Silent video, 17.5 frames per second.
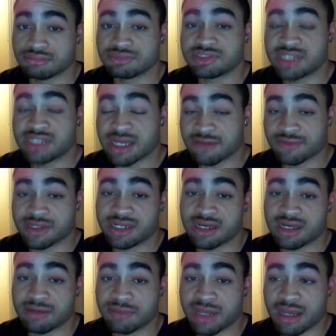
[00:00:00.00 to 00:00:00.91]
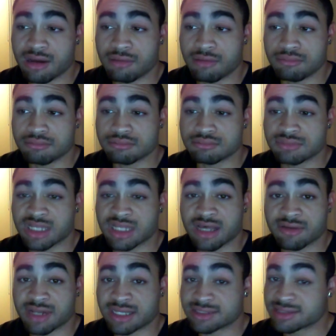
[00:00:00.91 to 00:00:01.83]
Definitely dumbed down.
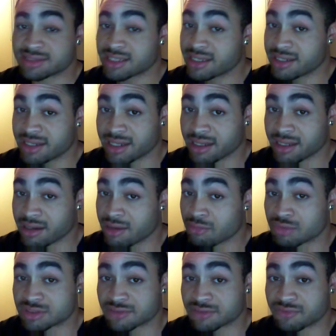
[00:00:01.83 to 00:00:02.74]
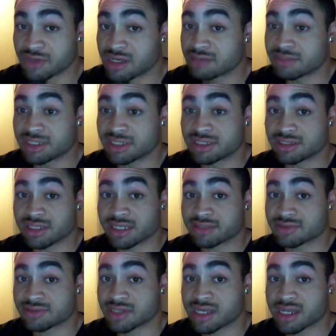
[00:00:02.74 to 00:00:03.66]
Now, not saying that it wasn't fun, because like
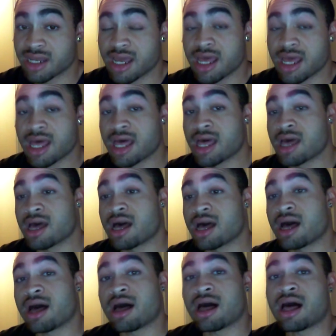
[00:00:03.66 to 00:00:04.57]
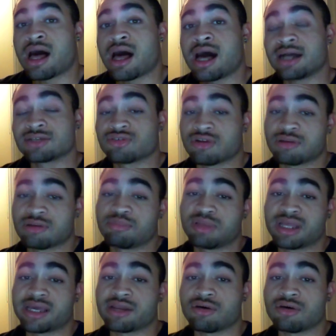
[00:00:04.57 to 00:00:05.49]
I said, I started
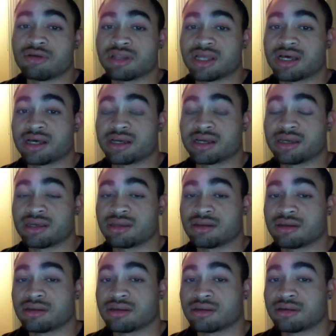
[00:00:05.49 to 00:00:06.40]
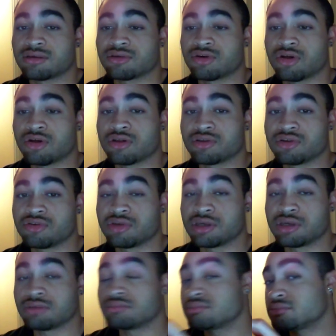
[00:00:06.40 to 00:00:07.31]
playing online Call of
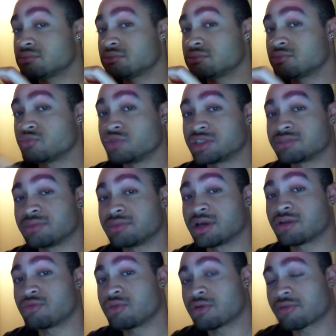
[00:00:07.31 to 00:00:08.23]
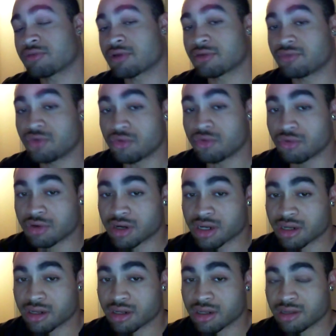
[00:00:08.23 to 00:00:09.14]
Duty once Modern Warfare four.
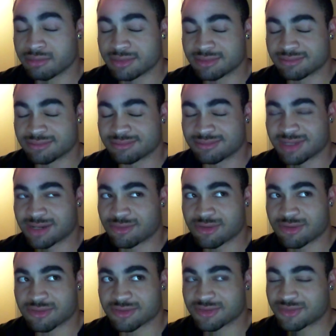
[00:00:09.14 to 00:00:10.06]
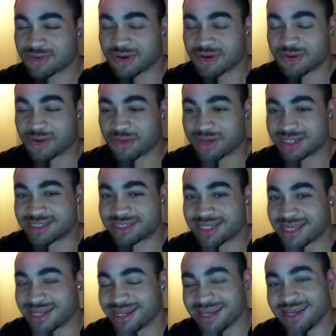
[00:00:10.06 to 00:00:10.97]
I mean, Modern Warfare four, although I
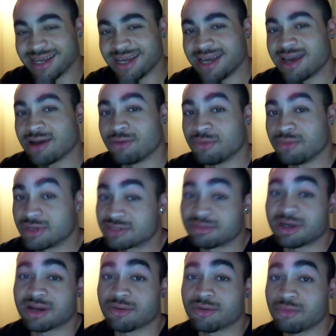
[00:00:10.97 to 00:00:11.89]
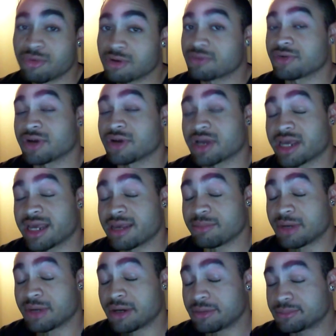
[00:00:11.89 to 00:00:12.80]
said once Modern Warfare
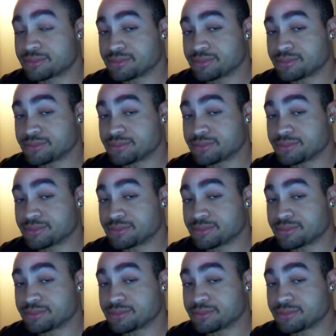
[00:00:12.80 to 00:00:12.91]
came out.